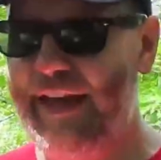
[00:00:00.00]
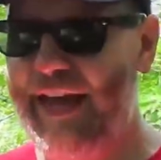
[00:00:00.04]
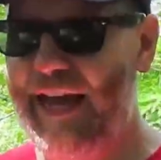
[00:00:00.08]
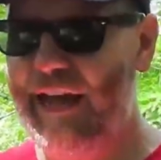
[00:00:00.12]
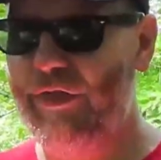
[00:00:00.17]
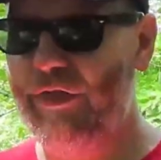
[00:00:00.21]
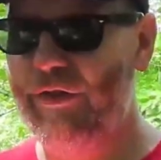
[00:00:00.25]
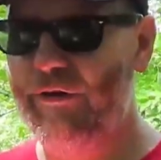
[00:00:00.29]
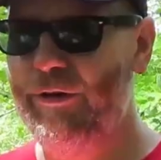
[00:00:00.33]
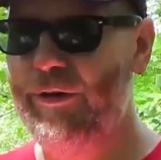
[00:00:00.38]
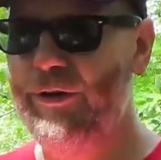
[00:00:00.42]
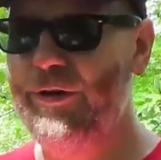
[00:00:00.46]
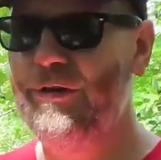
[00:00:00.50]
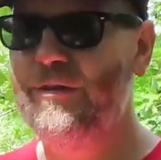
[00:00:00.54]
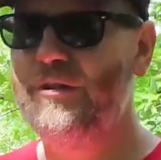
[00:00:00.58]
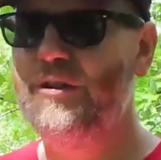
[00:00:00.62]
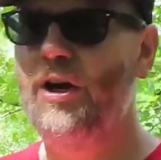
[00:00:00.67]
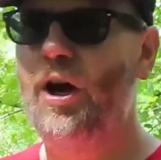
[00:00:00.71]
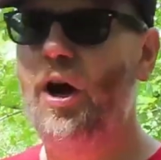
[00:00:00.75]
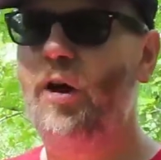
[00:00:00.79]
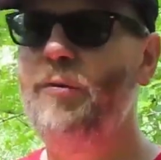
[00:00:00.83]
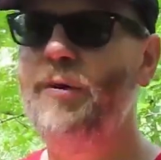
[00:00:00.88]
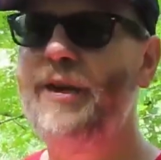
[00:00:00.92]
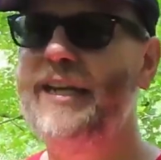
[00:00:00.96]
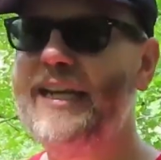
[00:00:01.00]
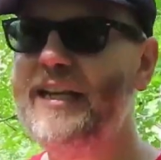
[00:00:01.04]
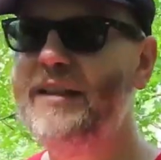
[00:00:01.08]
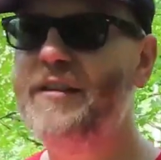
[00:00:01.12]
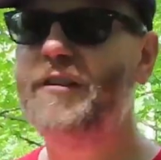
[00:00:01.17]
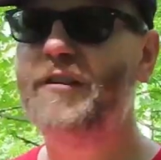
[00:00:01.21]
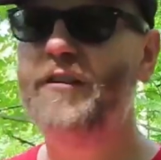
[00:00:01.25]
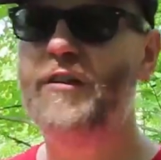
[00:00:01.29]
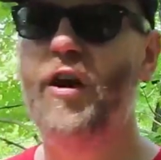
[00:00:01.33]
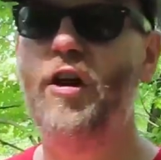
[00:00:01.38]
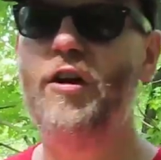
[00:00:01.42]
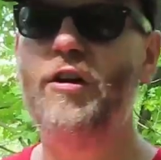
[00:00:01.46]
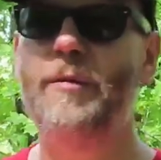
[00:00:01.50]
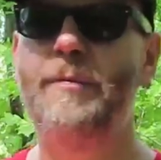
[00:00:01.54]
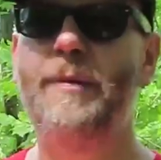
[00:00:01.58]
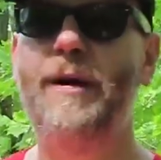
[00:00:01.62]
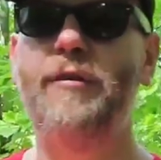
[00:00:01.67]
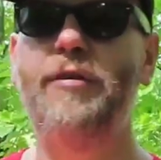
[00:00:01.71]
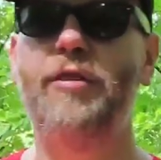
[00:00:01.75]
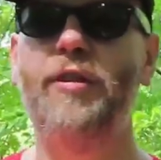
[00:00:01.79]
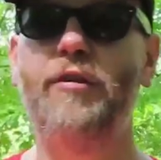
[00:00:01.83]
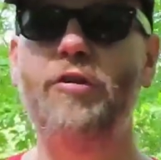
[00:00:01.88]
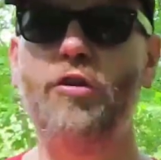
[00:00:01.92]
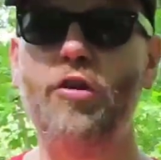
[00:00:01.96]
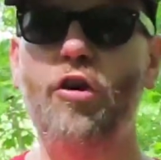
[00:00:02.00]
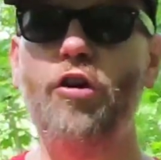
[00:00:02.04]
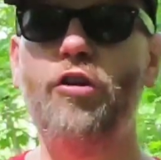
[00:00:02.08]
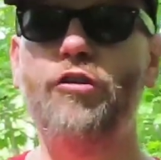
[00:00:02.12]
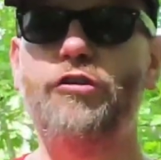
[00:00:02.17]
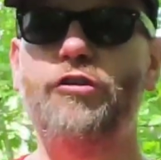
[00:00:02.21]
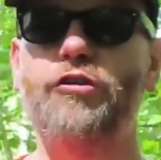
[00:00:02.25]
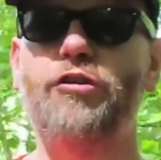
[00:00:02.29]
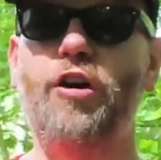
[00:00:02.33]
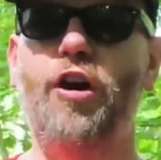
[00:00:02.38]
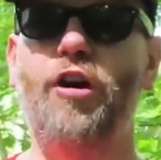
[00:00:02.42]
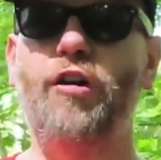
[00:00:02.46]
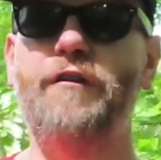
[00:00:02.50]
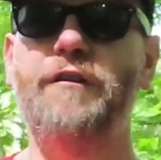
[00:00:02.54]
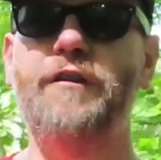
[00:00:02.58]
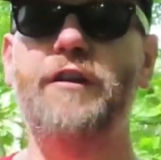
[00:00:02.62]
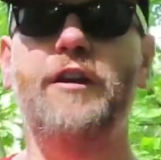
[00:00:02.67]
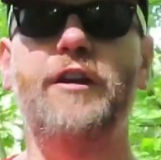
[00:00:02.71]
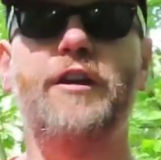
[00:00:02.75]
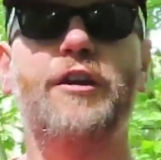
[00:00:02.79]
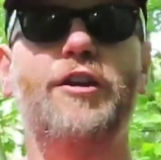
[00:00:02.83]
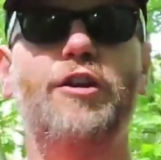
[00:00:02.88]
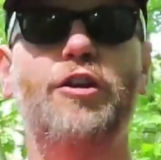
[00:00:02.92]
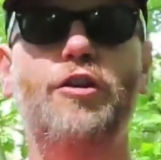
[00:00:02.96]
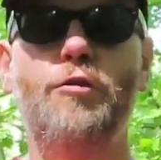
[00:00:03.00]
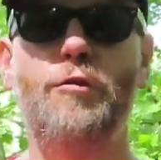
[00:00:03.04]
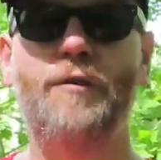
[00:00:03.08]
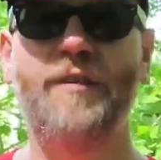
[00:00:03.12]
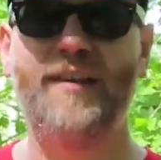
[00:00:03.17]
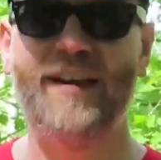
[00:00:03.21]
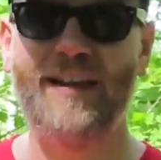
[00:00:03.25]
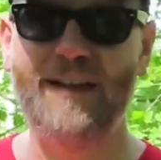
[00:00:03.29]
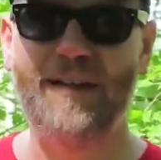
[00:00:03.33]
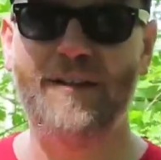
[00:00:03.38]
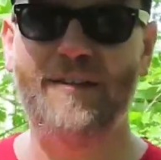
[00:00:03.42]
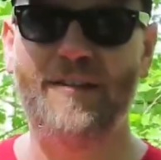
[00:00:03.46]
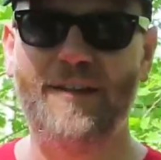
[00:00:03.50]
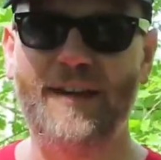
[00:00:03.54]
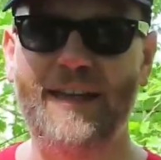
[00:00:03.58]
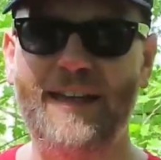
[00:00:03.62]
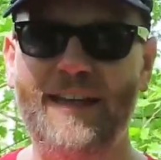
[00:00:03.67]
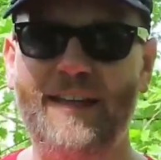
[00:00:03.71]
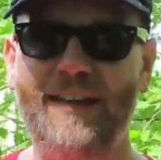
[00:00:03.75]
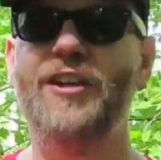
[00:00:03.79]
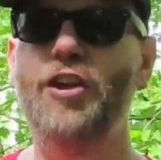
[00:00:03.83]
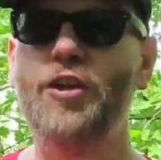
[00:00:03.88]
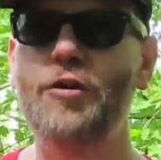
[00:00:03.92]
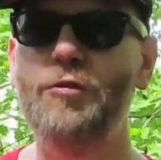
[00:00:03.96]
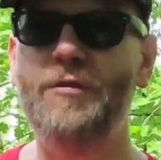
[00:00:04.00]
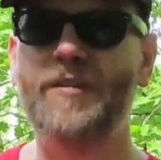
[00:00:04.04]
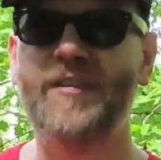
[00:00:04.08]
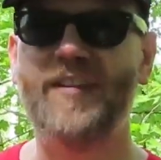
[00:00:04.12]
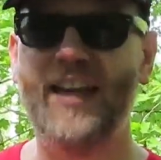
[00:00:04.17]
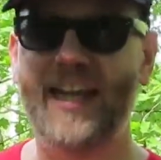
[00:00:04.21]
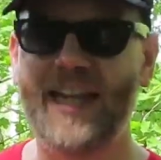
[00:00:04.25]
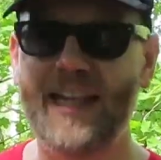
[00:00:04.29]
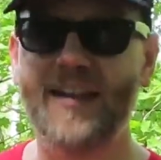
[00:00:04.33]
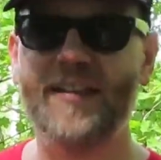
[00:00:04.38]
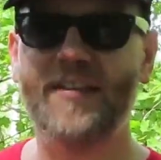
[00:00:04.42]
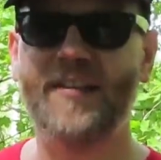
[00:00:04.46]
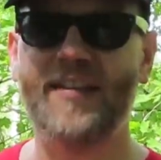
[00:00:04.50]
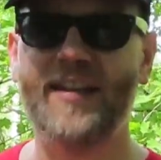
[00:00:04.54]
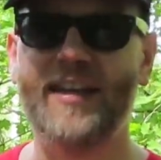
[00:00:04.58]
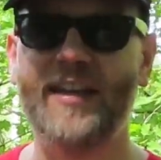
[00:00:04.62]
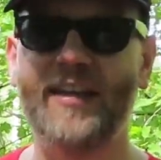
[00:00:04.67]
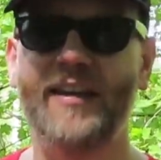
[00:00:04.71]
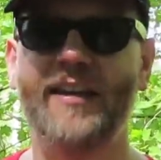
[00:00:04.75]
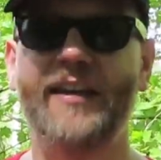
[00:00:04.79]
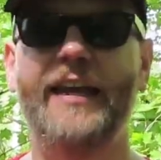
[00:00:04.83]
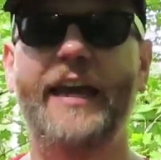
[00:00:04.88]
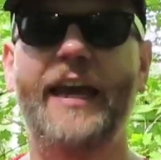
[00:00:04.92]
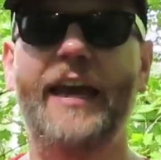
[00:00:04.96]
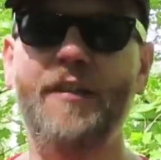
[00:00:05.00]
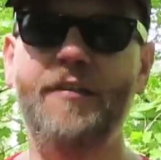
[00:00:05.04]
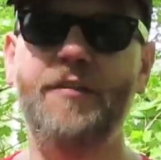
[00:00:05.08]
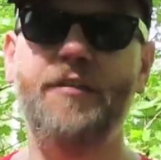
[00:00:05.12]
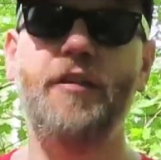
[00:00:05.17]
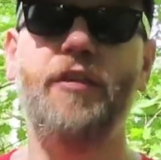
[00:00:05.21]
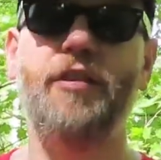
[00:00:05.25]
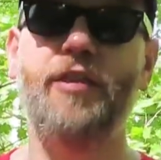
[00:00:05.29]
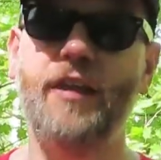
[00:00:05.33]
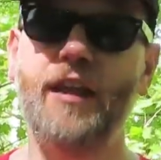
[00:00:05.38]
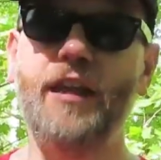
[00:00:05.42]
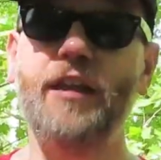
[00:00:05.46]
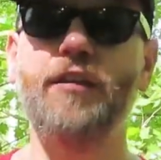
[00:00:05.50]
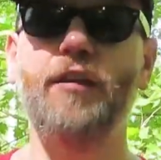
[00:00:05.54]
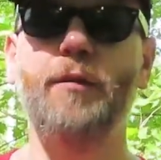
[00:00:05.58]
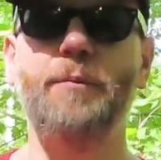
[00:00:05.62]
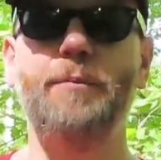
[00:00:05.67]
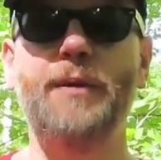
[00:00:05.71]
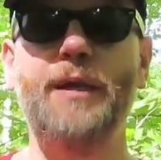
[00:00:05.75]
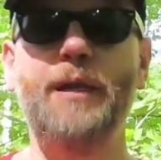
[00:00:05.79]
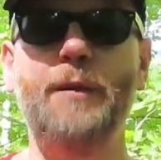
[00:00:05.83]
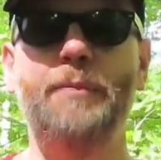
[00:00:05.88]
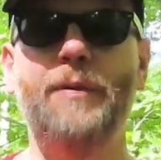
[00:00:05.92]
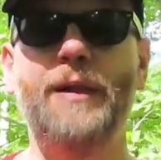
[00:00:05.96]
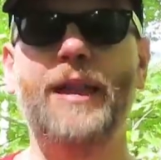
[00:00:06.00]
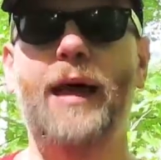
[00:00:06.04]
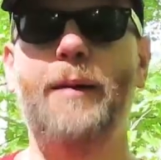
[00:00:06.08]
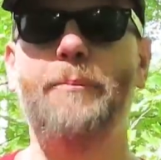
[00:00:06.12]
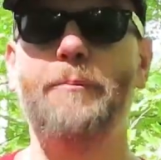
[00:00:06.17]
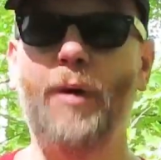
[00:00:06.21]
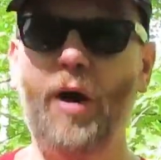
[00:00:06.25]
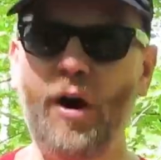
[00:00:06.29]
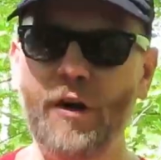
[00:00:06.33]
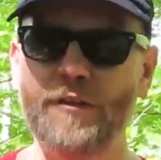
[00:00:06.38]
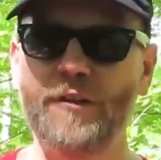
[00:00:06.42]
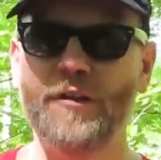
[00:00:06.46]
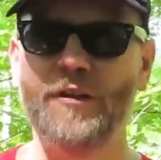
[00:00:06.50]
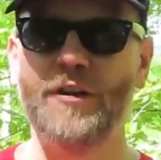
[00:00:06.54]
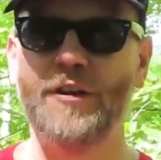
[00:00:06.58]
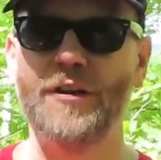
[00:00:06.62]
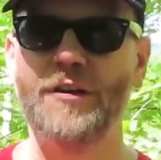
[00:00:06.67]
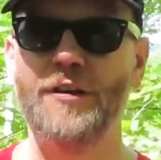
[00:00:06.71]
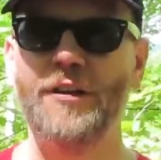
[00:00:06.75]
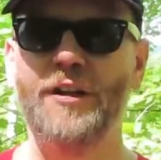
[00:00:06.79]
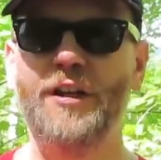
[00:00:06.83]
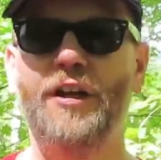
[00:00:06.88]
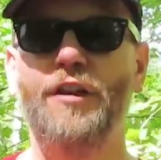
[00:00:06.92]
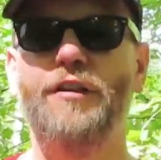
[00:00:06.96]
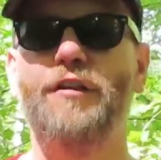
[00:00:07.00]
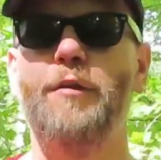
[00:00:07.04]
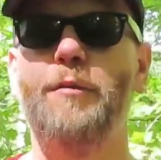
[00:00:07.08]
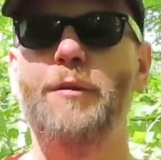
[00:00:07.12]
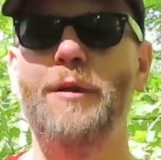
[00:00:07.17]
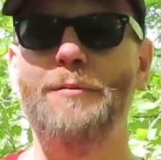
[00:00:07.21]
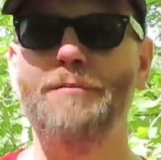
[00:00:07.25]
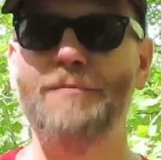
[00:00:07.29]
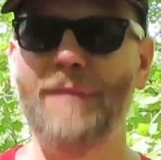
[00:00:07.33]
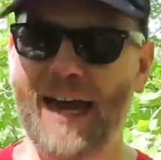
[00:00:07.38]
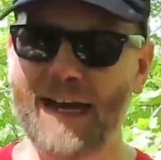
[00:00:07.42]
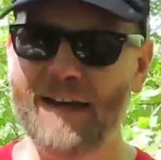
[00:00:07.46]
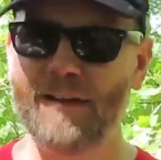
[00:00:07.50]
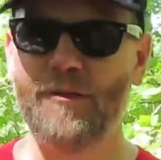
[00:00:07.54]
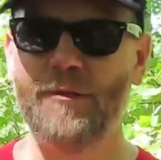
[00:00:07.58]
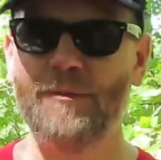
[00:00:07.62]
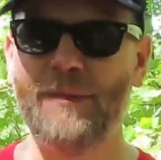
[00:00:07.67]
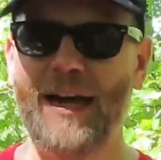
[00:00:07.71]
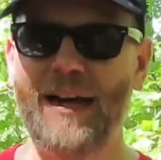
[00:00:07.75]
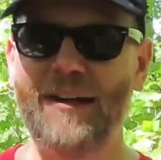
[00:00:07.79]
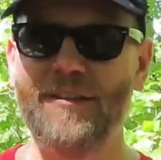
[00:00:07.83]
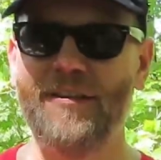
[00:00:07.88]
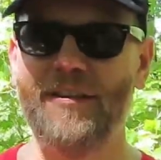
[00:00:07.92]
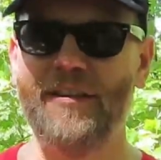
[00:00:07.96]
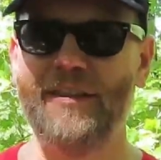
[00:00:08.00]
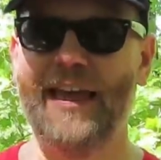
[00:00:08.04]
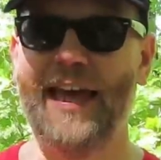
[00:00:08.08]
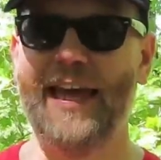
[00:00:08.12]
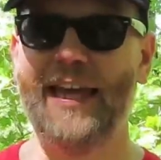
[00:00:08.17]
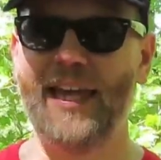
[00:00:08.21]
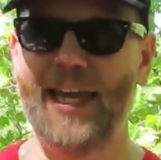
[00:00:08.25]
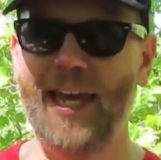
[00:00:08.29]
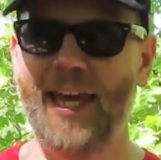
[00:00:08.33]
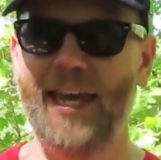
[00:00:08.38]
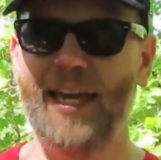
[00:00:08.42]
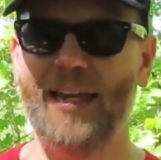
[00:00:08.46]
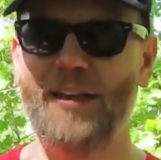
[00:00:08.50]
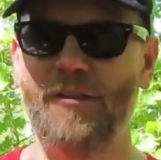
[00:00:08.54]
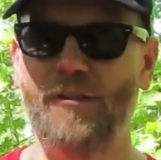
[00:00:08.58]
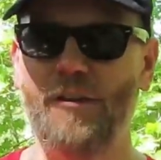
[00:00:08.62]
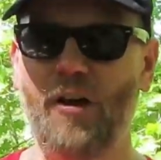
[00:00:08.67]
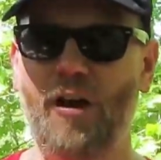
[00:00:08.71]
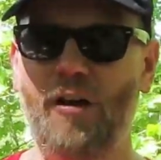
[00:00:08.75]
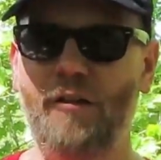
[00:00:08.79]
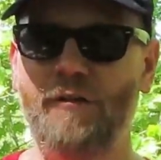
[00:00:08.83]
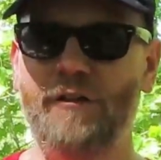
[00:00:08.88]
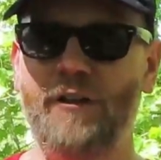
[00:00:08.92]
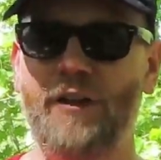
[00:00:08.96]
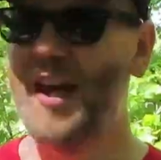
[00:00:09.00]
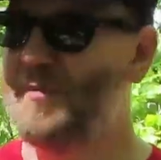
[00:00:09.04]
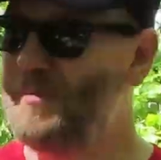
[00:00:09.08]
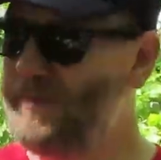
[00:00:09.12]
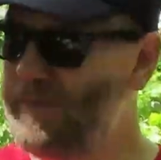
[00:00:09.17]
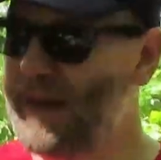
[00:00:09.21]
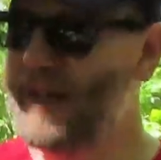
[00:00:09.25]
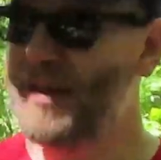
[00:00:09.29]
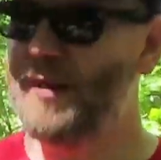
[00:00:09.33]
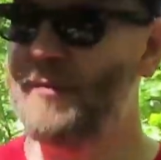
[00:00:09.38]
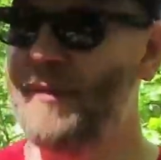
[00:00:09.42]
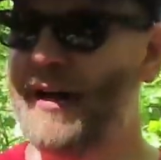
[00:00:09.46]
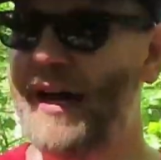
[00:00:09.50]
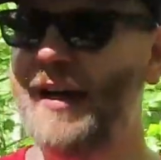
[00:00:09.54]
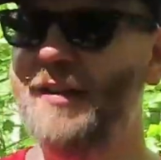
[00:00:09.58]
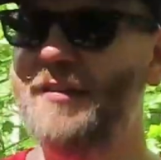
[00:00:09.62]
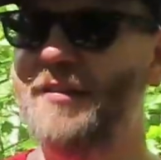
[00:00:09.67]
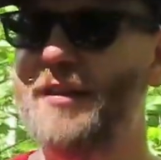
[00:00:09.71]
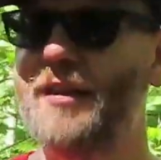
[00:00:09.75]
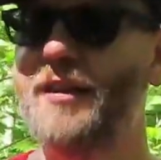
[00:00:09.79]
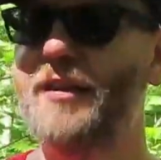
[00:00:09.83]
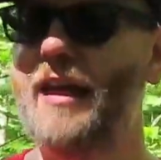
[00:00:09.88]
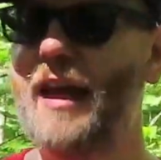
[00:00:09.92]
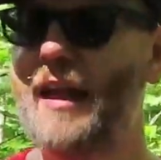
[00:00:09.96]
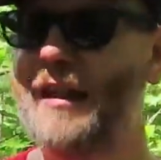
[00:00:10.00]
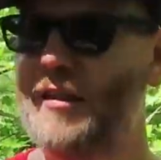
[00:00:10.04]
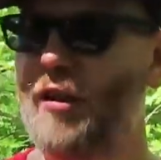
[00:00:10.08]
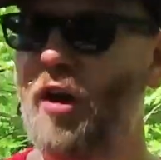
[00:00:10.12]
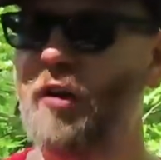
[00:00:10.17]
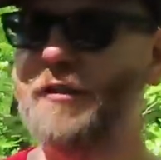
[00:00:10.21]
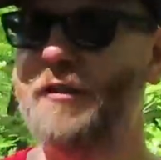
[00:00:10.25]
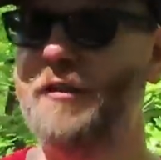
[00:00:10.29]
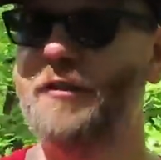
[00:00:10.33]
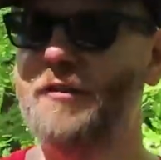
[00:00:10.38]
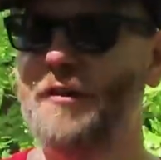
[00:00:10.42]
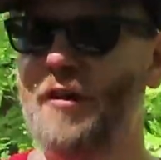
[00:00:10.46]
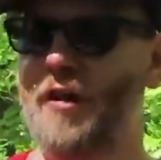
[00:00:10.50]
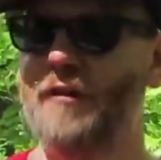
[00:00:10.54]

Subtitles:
that though, and we need to talk about the notion of utility. Utility is the thing that people are posited to be maximizing their gains of and minimizing their losses